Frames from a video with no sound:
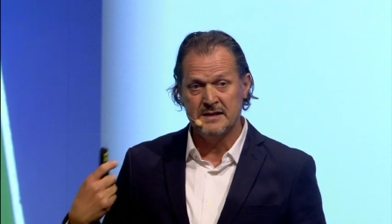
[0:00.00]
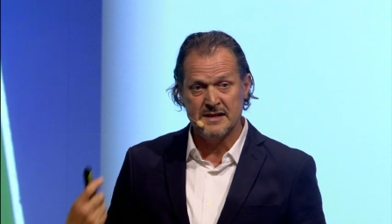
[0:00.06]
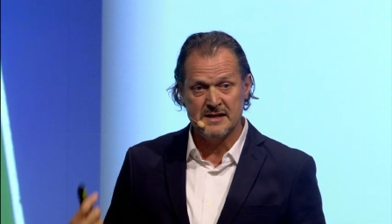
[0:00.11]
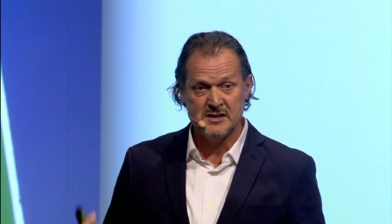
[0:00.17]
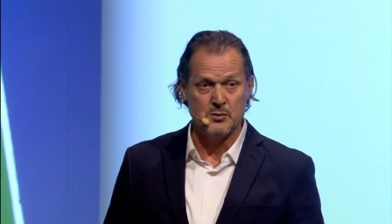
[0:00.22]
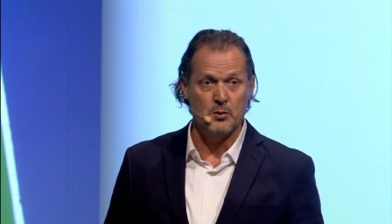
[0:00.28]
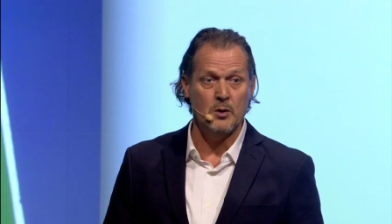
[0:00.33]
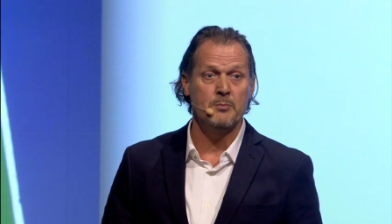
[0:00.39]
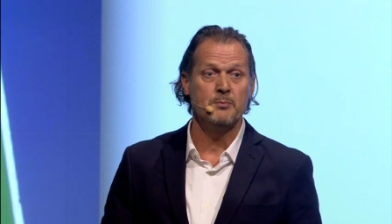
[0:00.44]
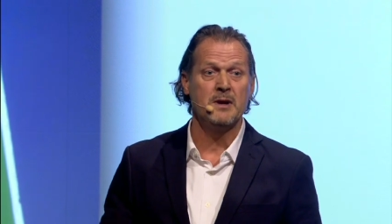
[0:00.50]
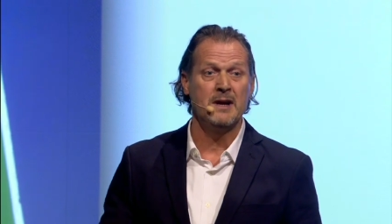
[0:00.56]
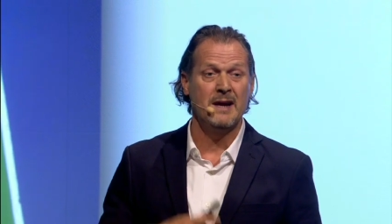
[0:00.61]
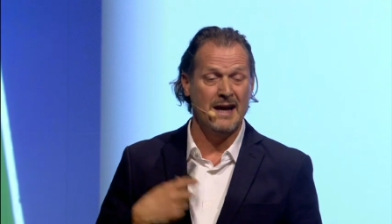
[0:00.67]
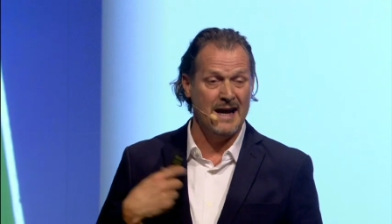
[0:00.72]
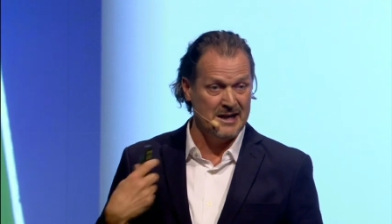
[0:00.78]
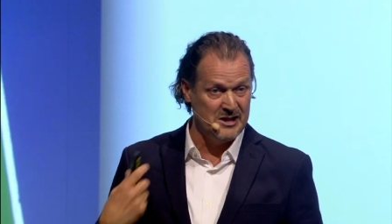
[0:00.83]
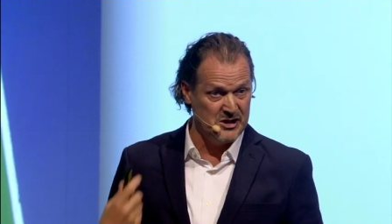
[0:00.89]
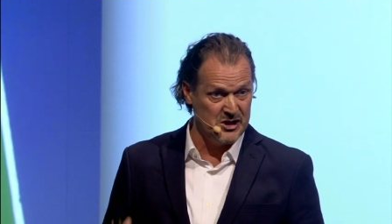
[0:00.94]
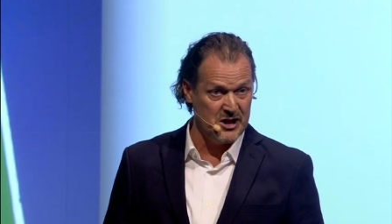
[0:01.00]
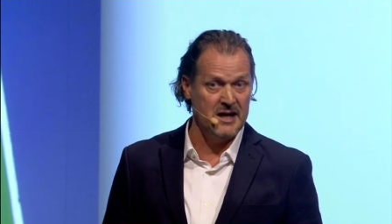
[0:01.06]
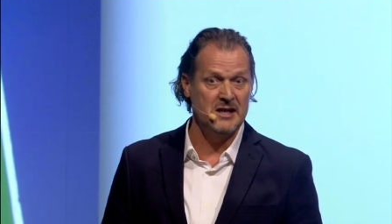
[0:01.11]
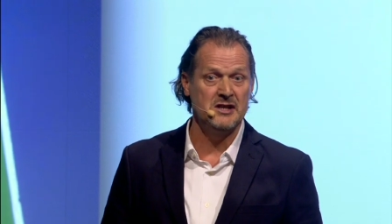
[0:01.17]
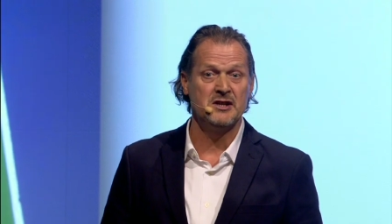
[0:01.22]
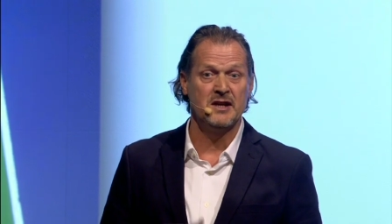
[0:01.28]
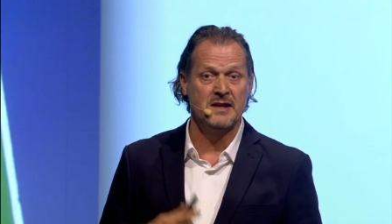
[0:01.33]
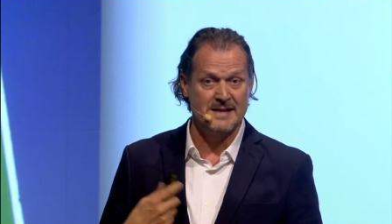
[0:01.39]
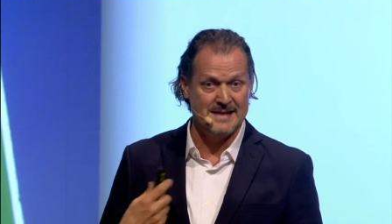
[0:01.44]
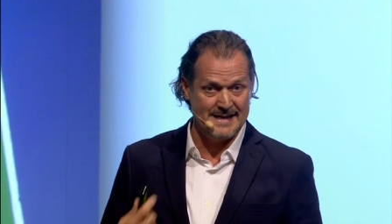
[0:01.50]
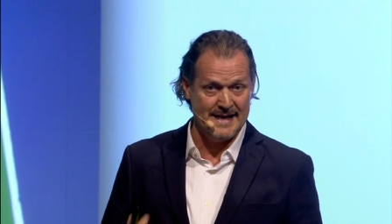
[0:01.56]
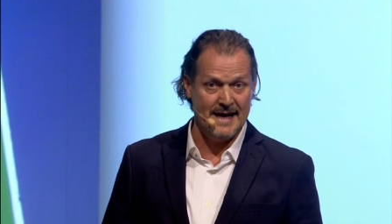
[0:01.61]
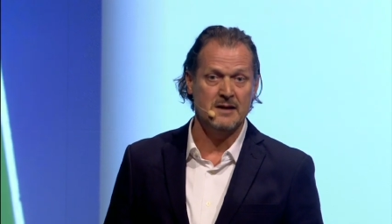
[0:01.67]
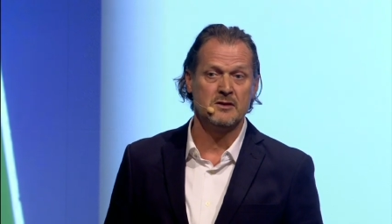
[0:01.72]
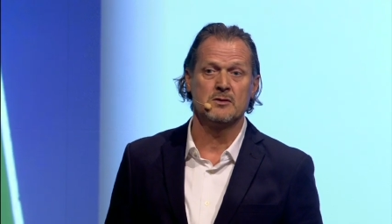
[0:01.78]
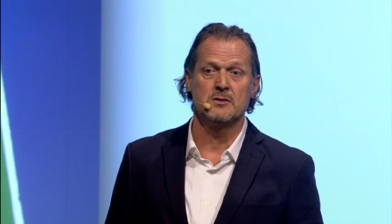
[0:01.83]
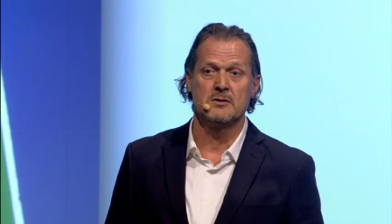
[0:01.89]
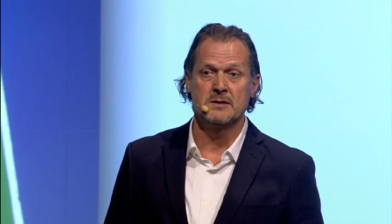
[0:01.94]
disrupting and changing
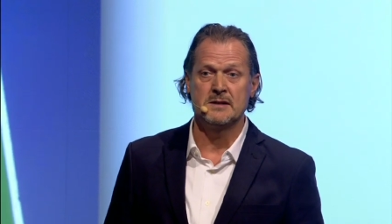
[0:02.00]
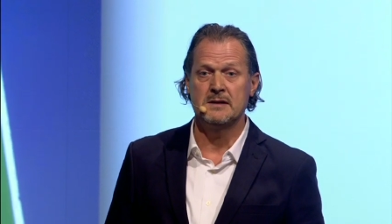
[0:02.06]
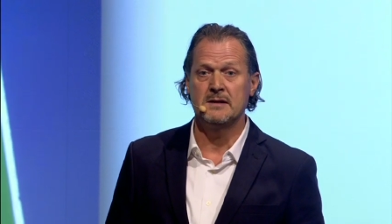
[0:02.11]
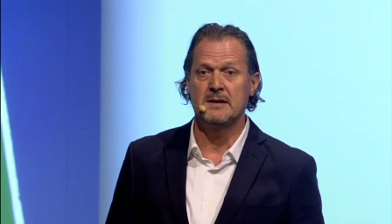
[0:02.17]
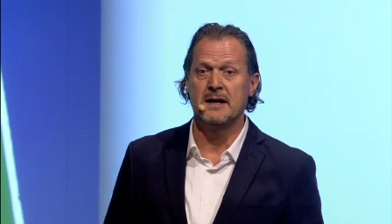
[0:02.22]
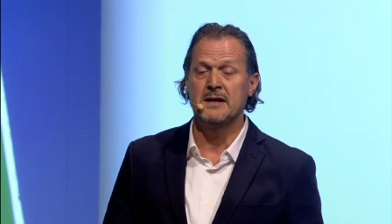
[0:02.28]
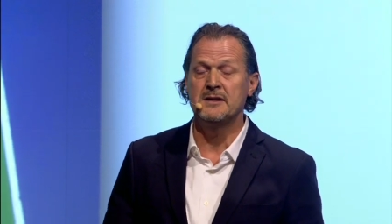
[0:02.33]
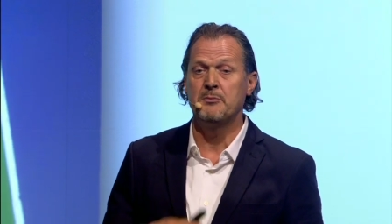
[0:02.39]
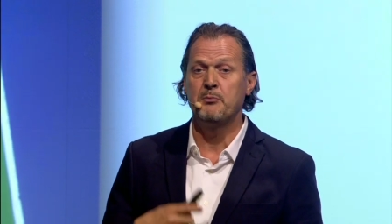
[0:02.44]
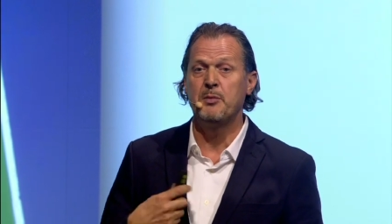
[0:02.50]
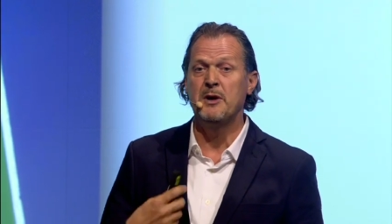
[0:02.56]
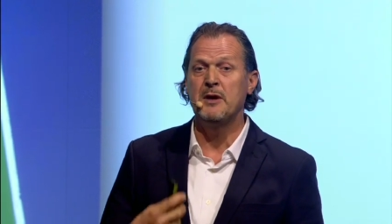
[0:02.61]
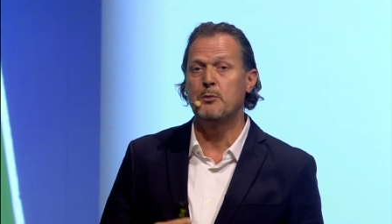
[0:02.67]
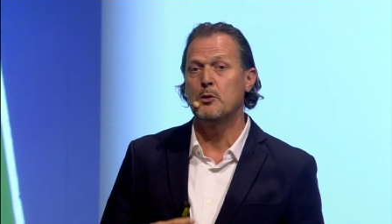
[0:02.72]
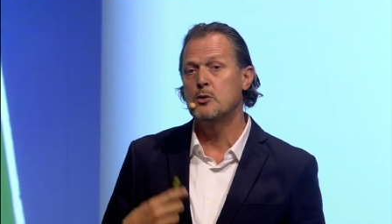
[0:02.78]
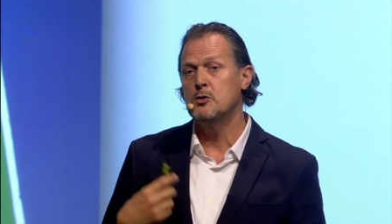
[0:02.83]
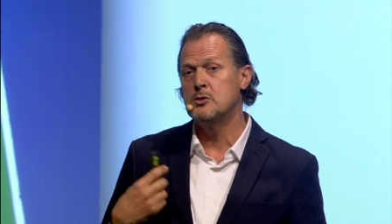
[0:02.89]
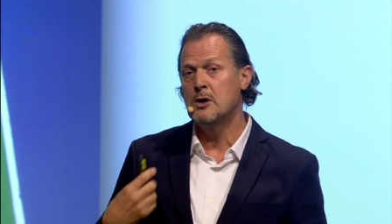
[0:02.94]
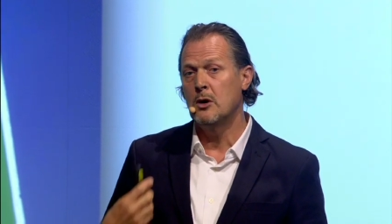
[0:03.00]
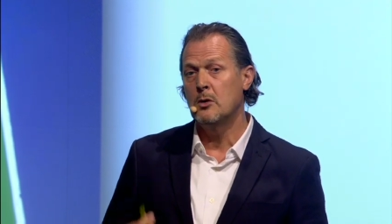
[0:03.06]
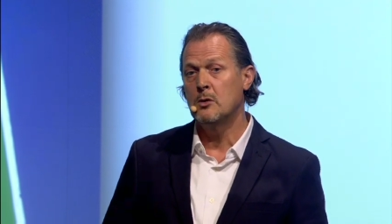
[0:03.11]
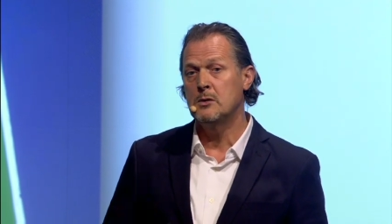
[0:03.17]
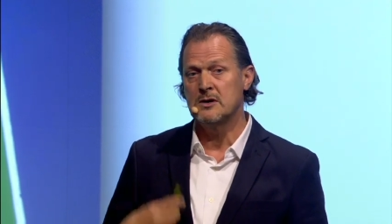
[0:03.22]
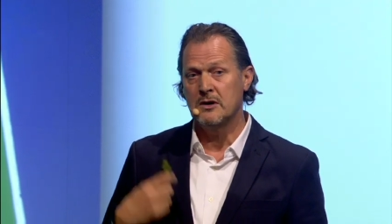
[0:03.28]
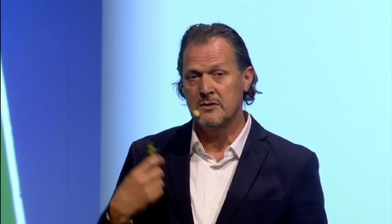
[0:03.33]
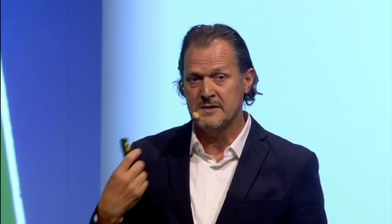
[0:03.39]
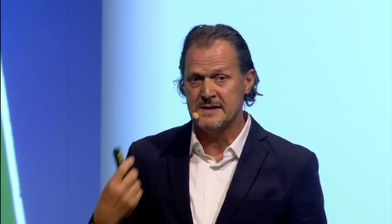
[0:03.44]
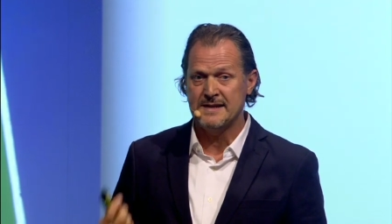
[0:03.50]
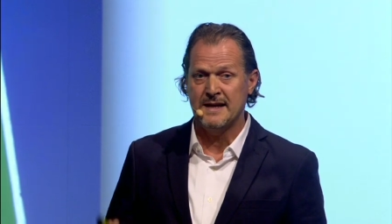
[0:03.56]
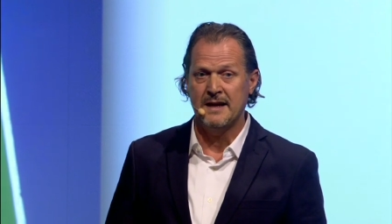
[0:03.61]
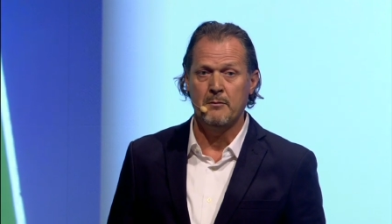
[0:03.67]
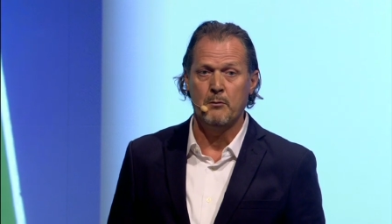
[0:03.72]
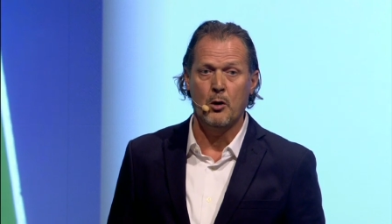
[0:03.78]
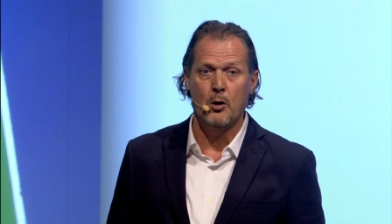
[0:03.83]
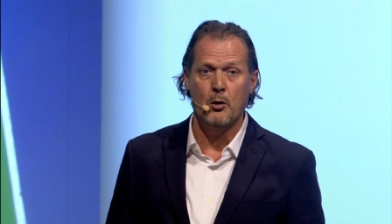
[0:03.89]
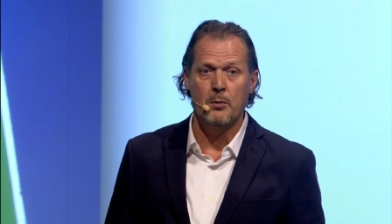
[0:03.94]
sectors. Yeah, the people who don't
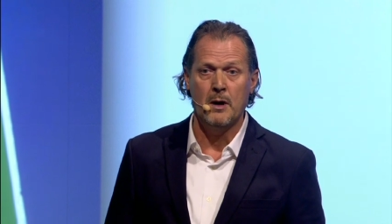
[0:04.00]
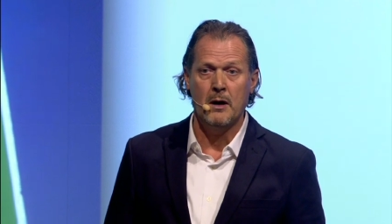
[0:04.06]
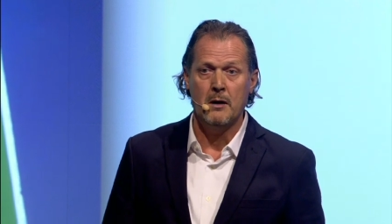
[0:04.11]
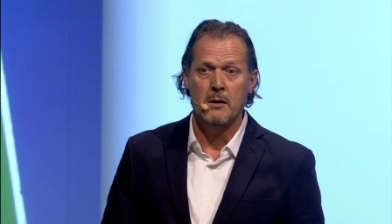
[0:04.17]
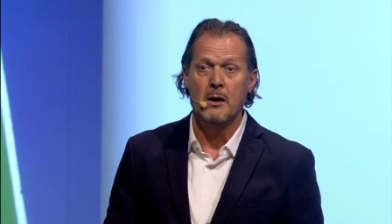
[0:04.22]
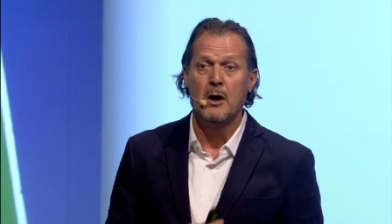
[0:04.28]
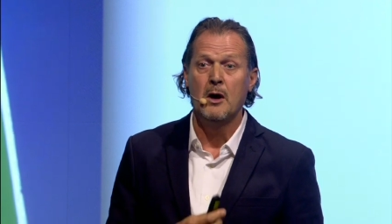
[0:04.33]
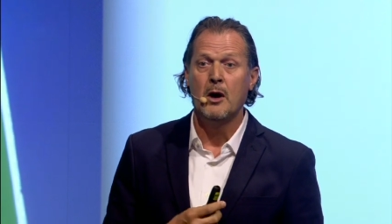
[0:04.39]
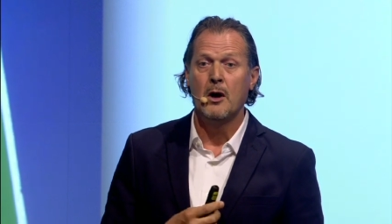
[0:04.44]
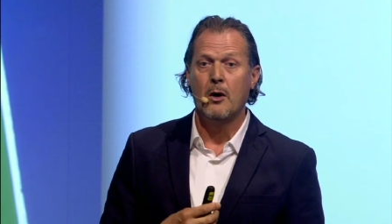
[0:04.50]
understand mobile